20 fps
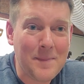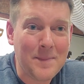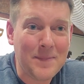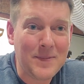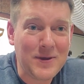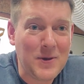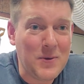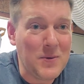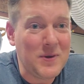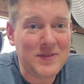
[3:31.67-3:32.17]

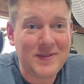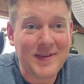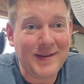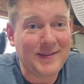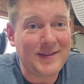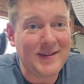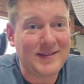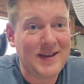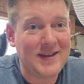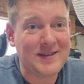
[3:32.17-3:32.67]
You would think
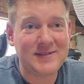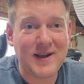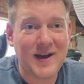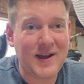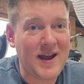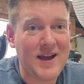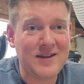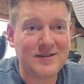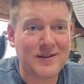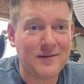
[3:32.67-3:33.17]
that that's not
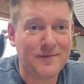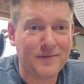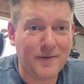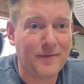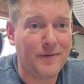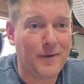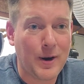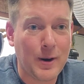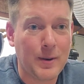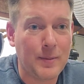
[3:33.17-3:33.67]
asking for
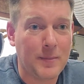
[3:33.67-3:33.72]
very